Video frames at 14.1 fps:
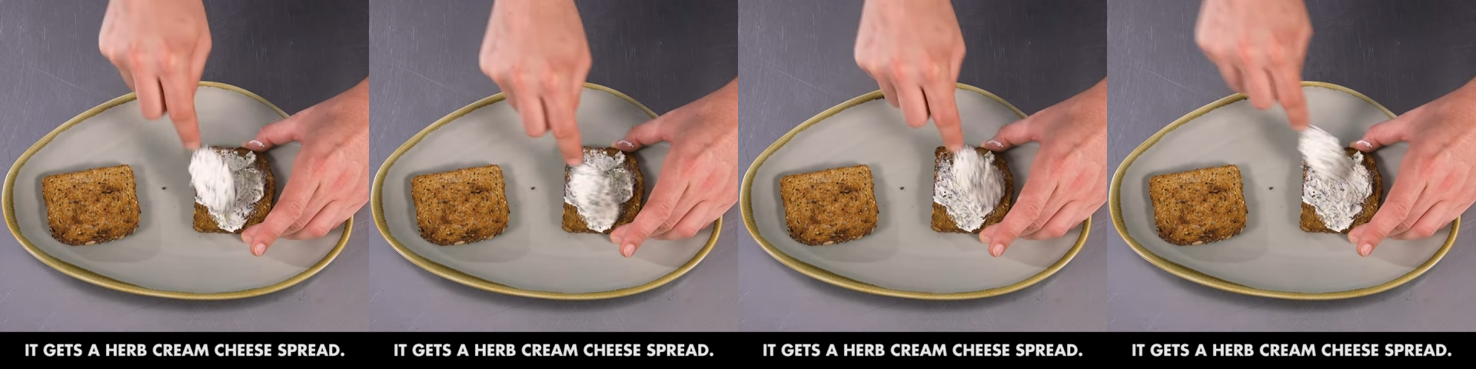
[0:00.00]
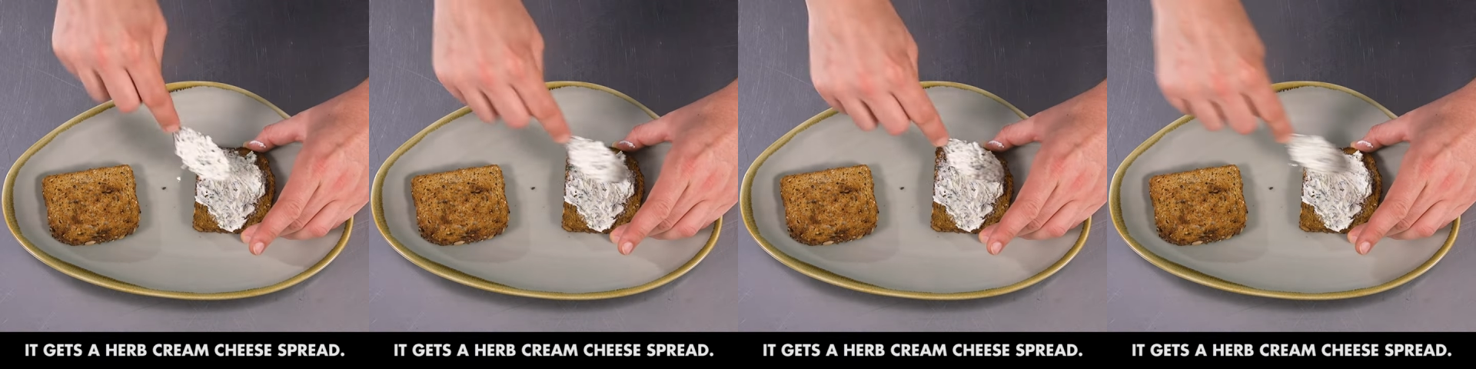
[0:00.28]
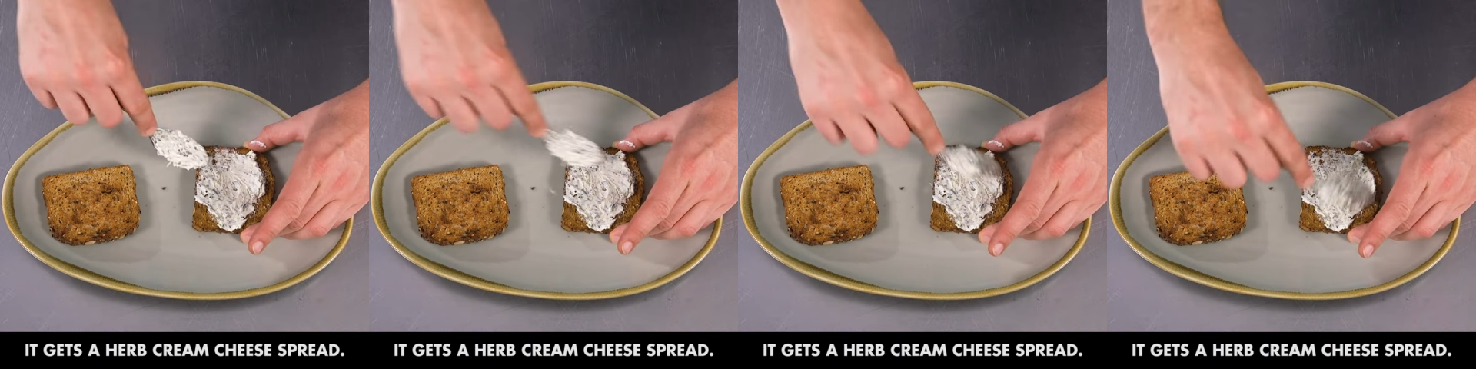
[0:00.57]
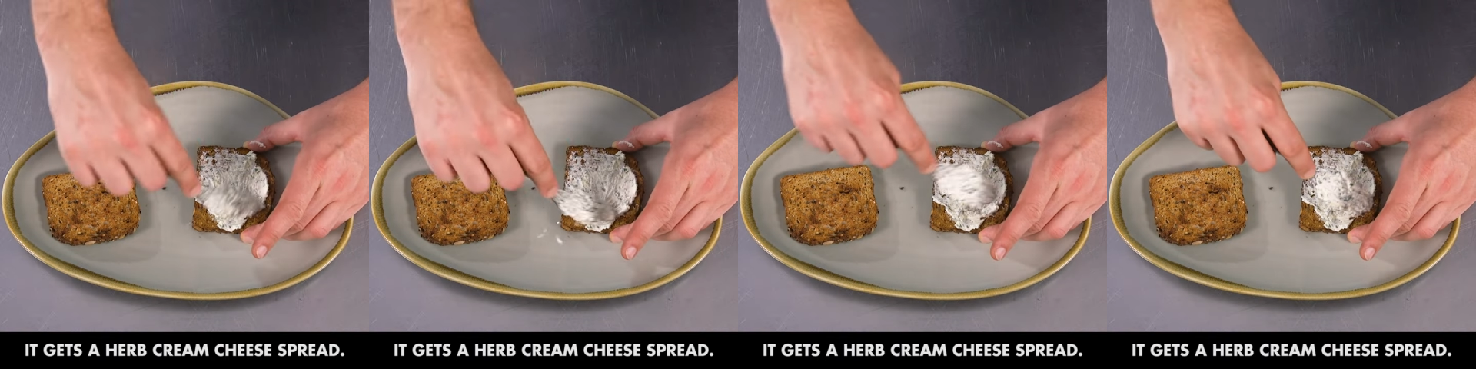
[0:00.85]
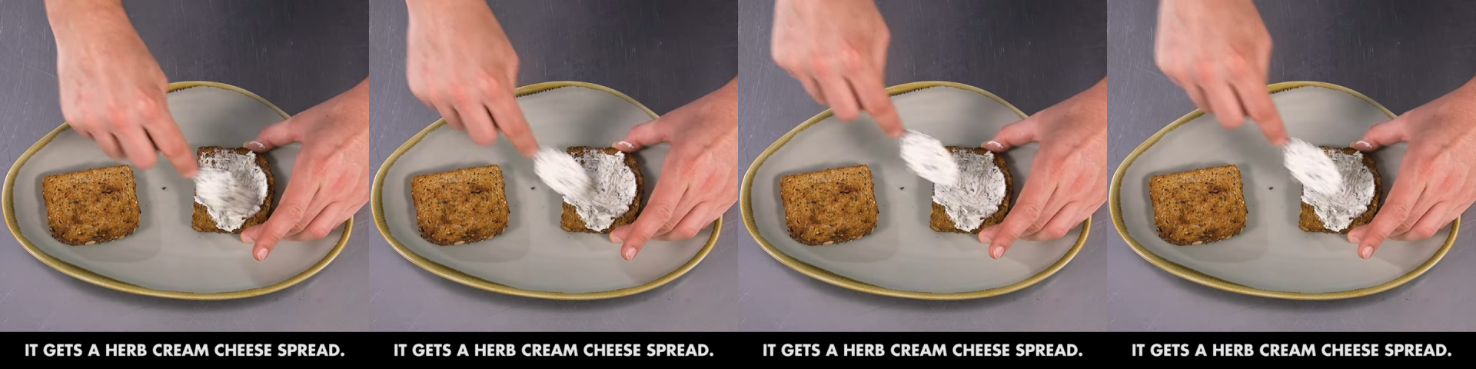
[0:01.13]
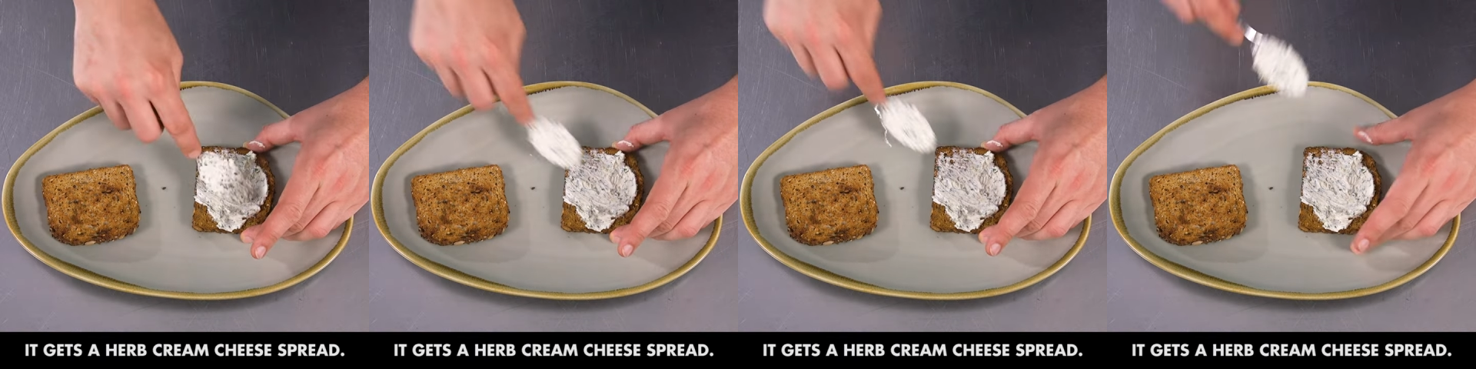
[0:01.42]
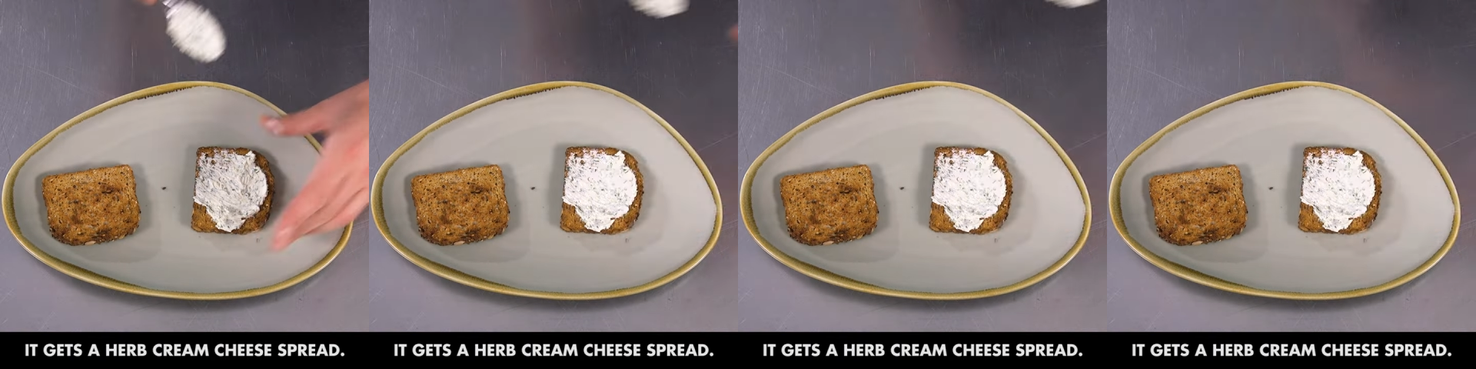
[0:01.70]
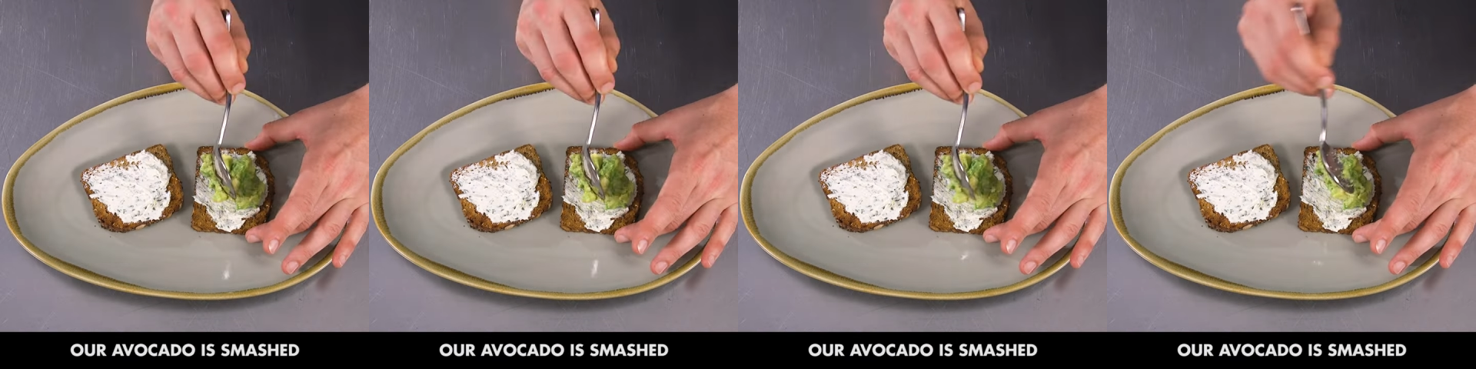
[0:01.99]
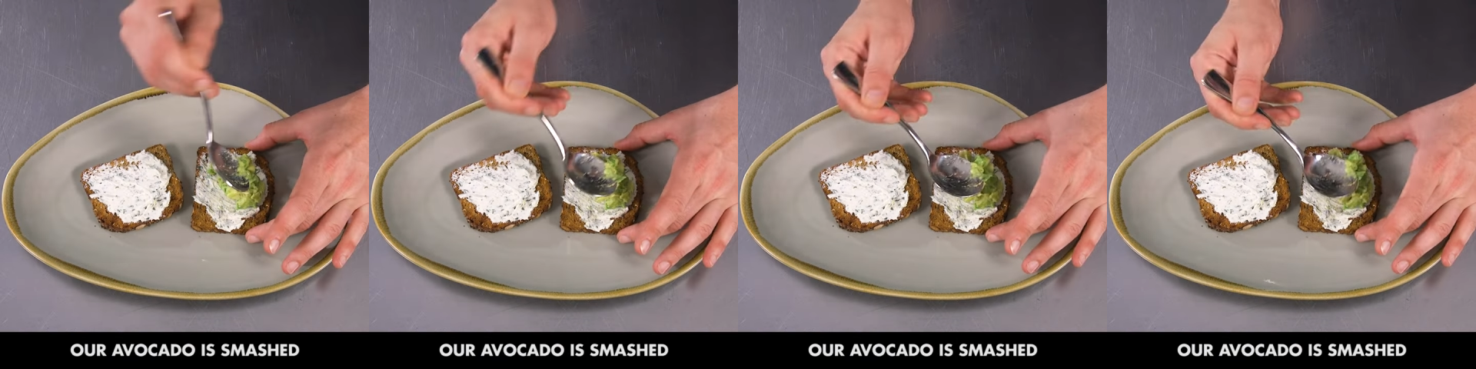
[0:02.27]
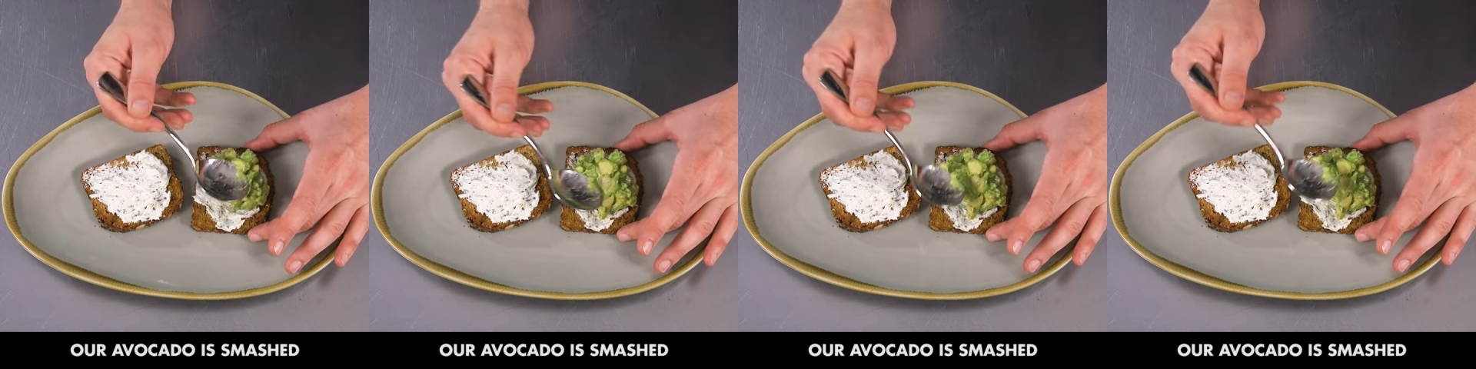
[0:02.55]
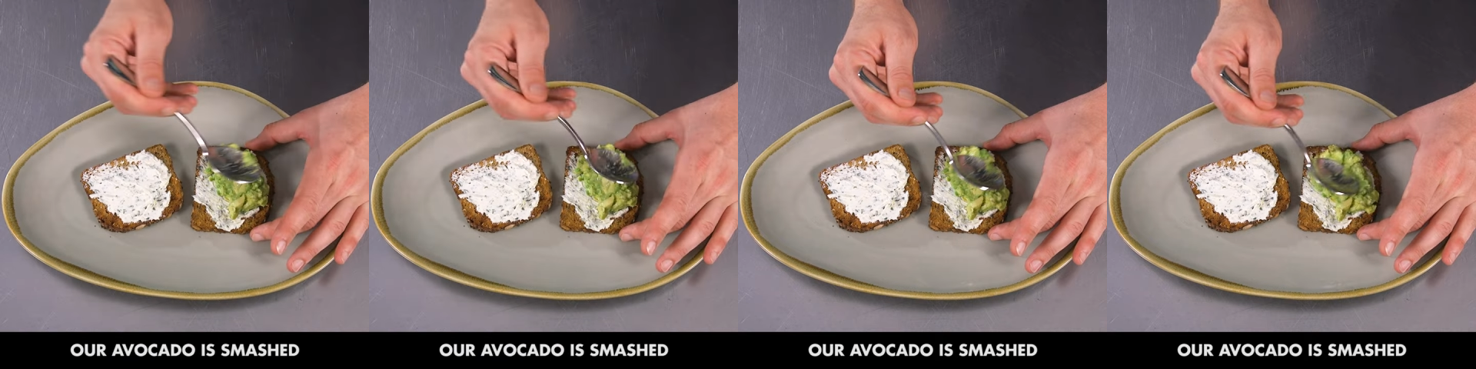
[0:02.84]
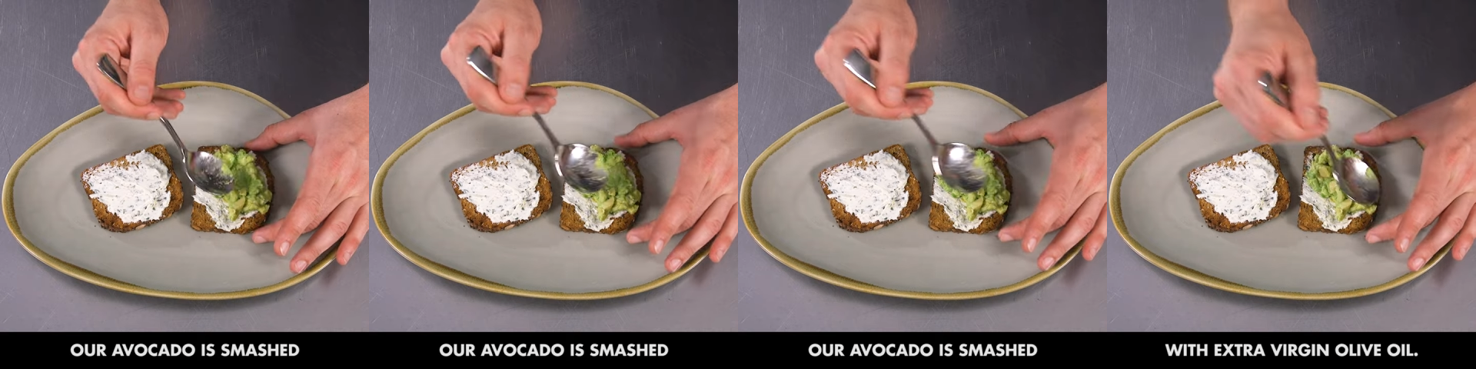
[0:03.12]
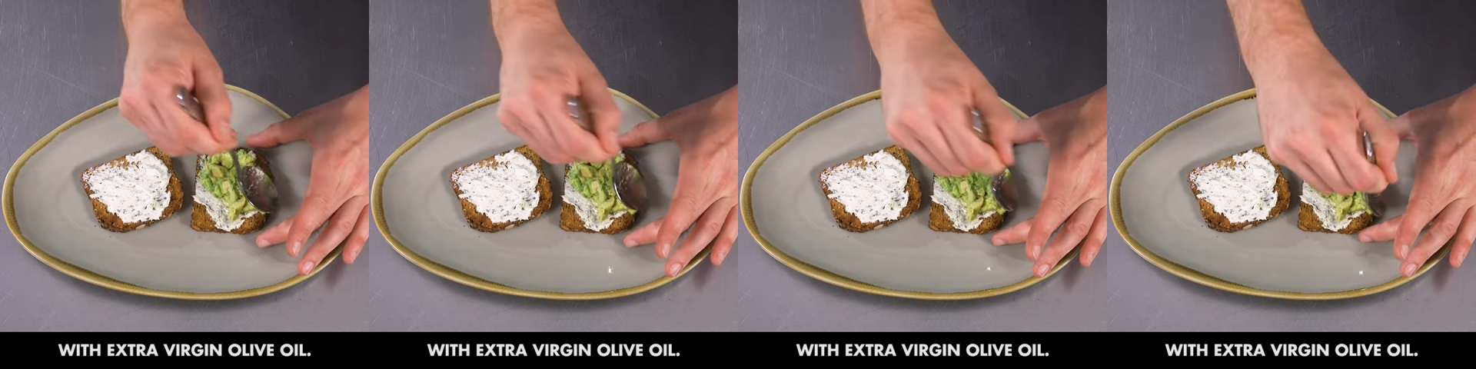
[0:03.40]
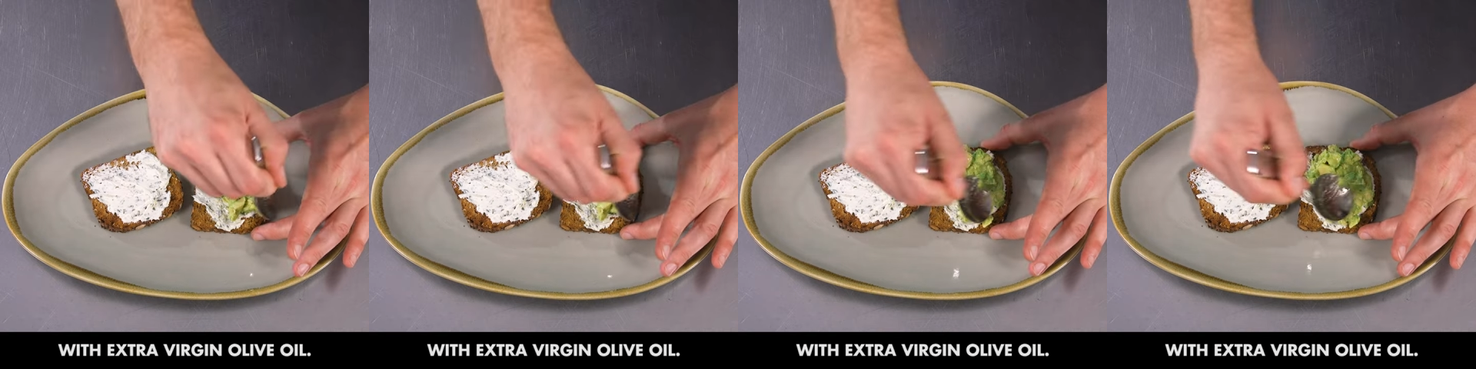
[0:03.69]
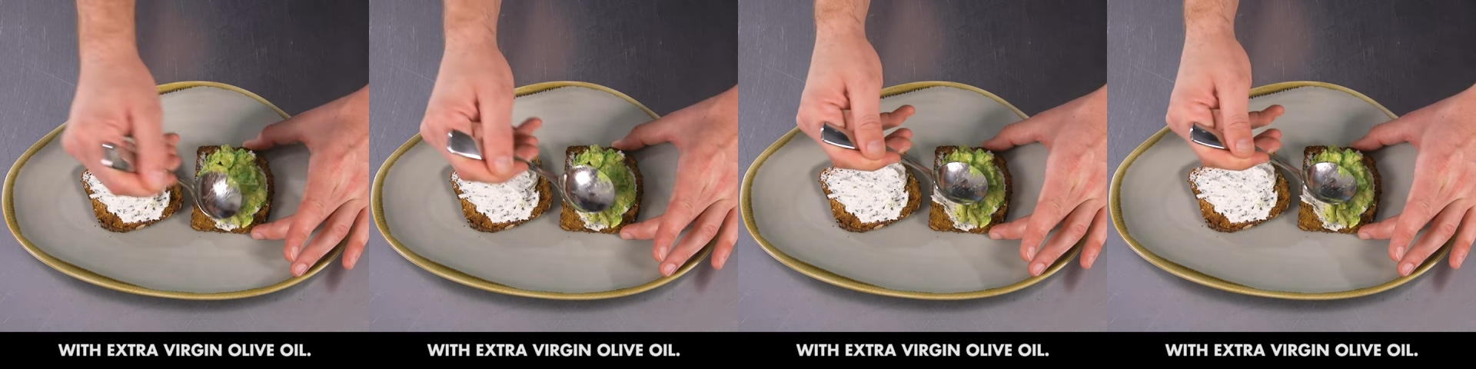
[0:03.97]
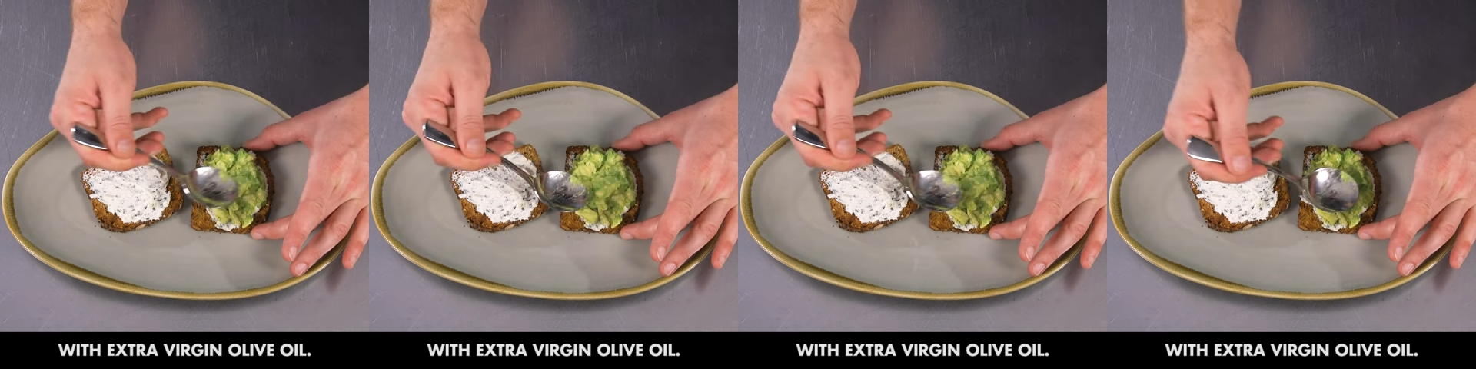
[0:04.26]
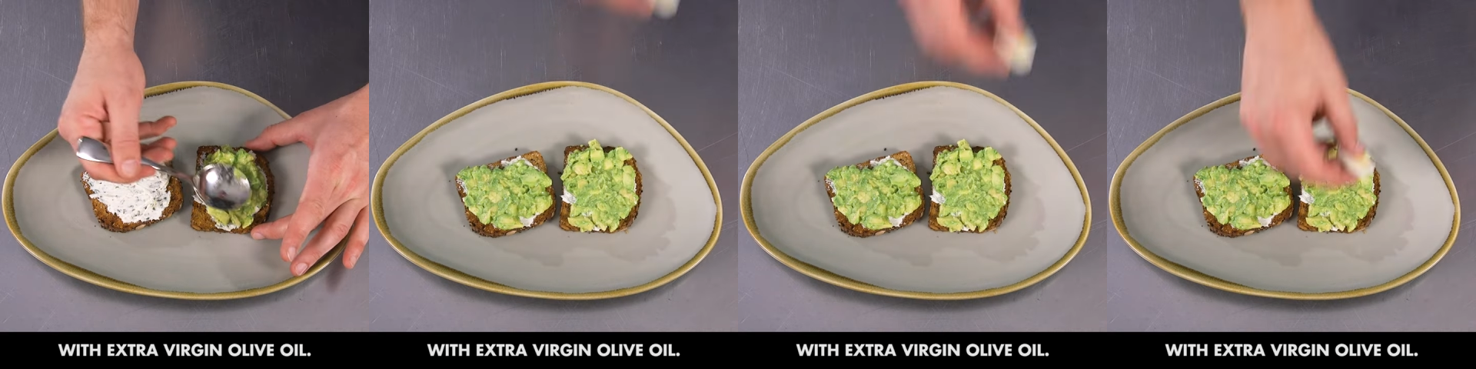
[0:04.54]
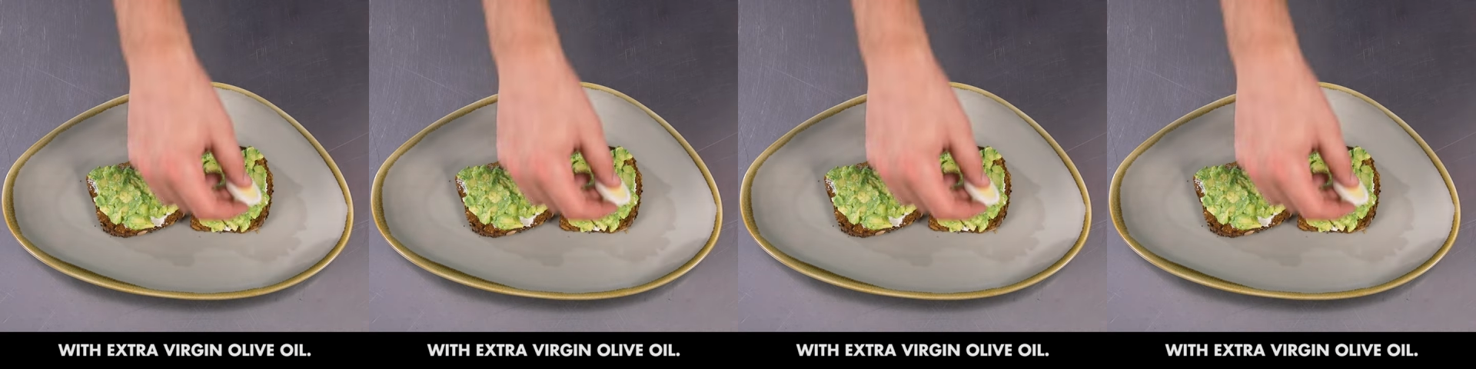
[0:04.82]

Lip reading: [unreadable: no face in view]